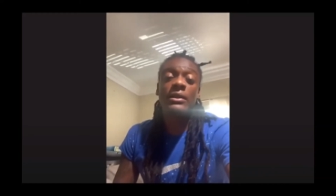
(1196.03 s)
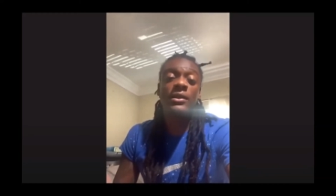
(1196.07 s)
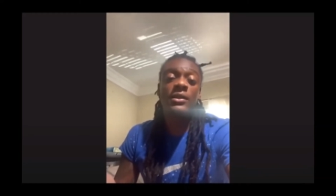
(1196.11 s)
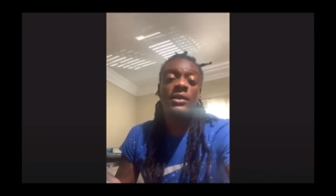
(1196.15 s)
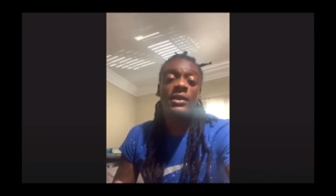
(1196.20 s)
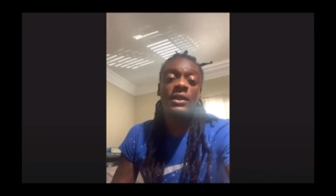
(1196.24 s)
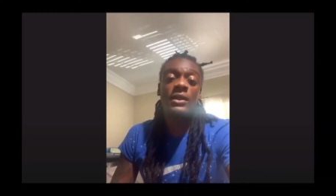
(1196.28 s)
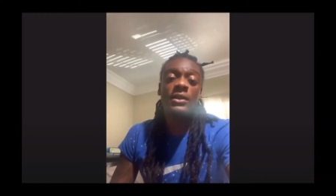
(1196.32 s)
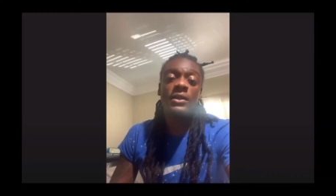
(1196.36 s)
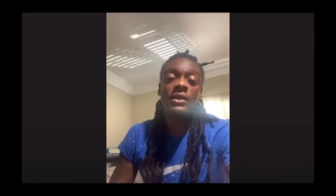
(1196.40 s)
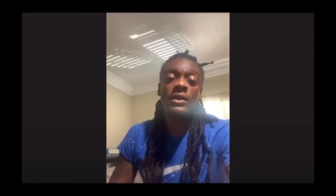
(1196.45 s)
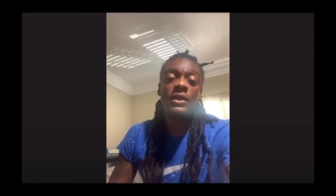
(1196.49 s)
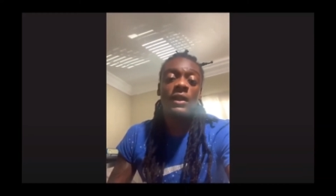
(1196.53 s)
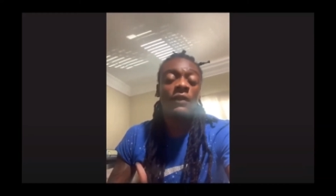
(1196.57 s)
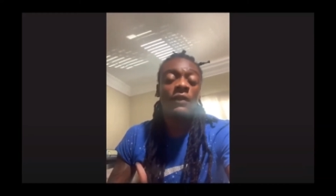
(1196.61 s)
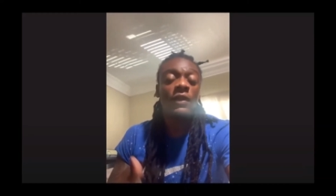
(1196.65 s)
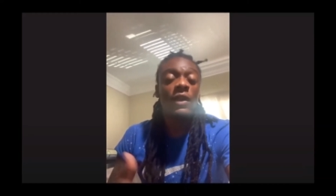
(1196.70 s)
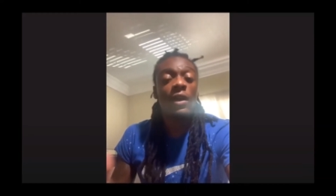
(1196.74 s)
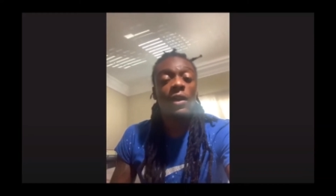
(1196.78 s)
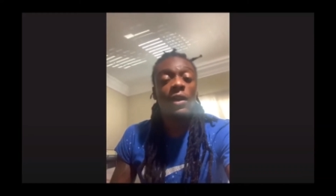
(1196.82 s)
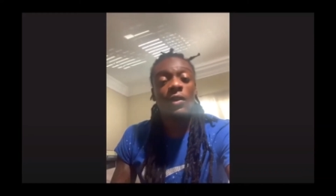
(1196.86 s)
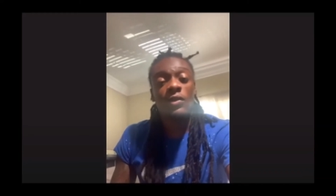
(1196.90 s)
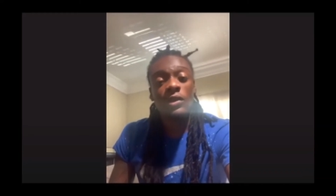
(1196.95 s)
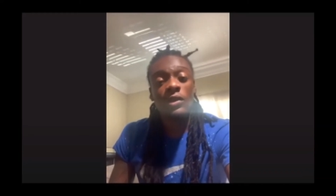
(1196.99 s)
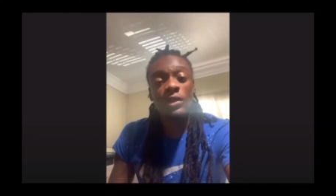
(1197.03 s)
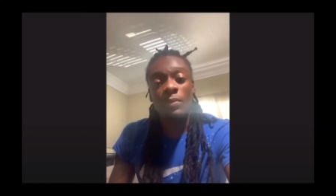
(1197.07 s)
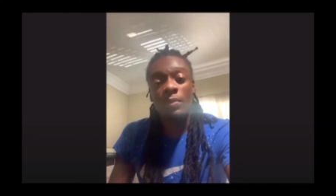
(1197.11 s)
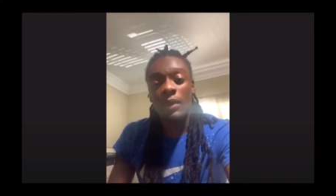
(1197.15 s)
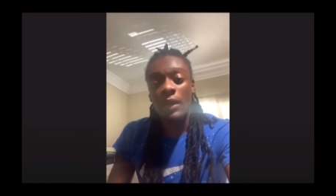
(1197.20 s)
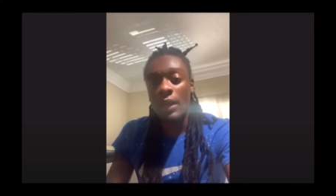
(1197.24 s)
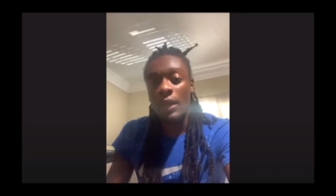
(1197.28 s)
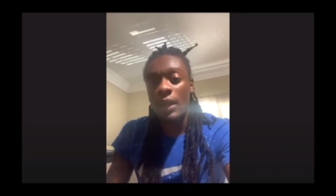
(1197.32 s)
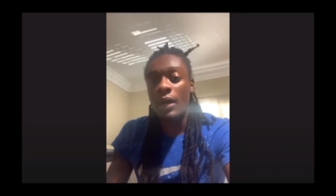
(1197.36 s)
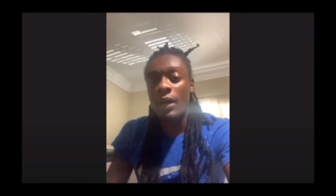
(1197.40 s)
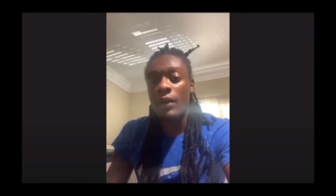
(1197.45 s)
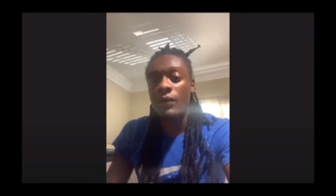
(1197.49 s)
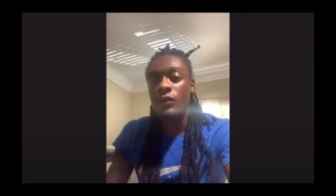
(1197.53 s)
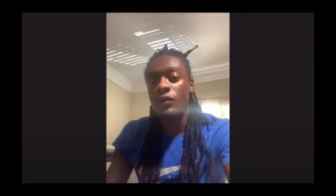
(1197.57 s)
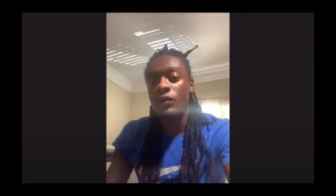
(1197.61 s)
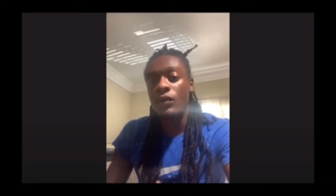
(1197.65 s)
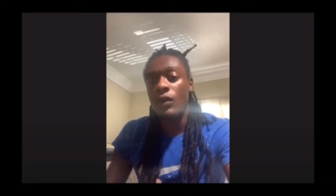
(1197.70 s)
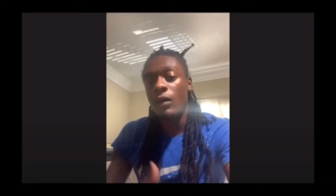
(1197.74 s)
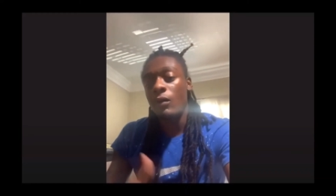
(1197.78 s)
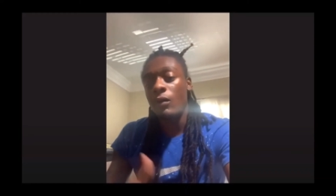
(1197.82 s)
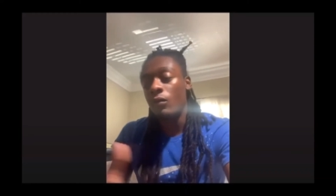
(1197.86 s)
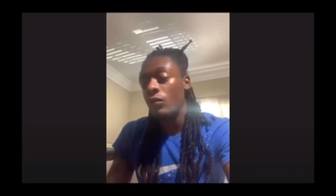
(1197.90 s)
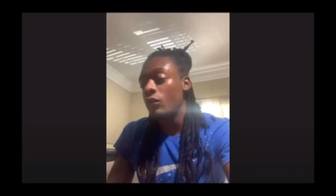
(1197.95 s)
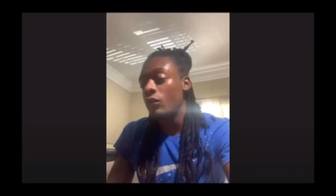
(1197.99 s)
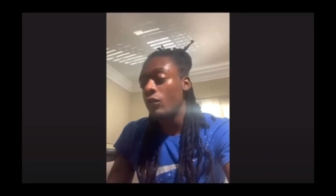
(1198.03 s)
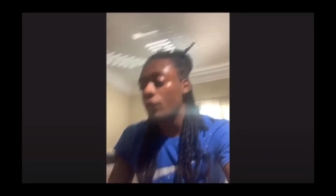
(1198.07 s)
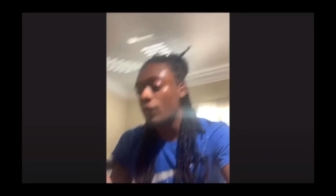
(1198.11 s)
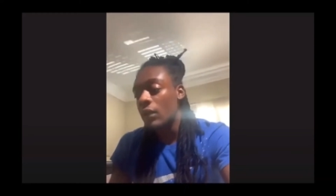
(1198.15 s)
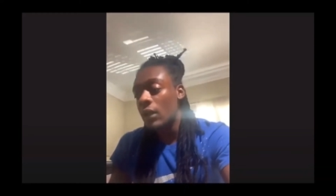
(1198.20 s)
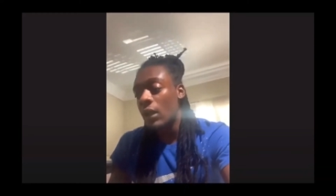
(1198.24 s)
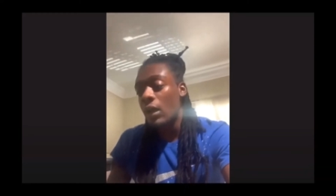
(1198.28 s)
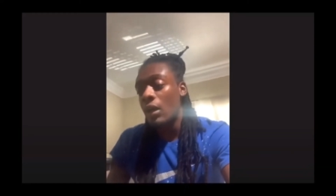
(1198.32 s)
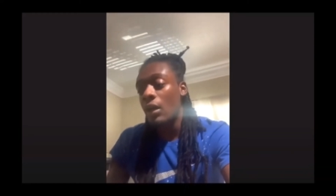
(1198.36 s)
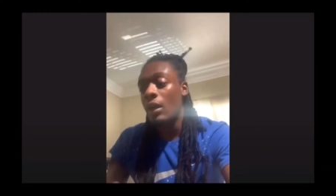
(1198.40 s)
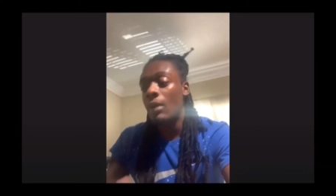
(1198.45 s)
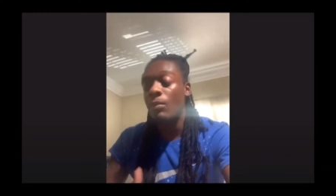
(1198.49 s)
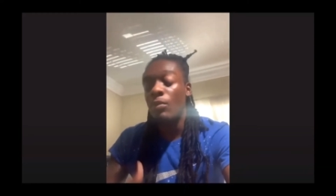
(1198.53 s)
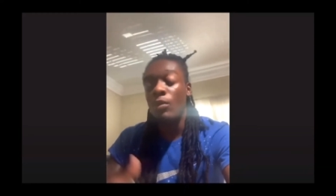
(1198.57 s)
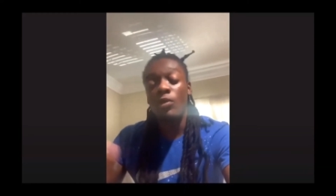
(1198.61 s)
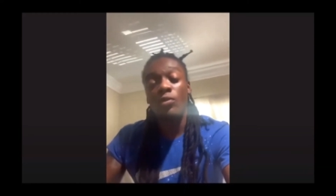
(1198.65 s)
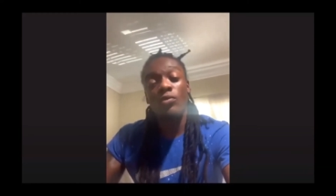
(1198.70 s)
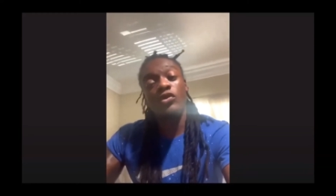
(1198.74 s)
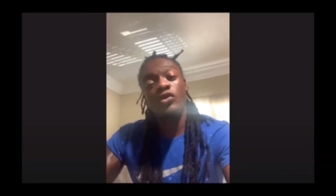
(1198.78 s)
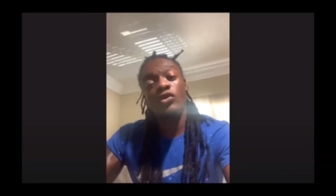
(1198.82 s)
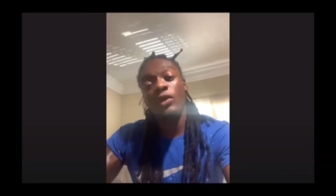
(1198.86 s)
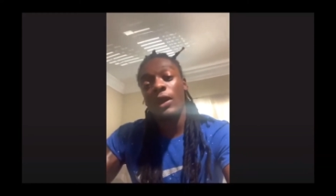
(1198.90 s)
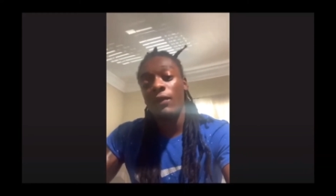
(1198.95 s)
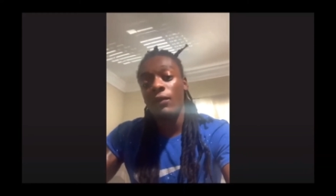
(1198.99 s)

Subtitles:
If y'all go to the playoffs, I'm rooting for y'all. I'm going to travel.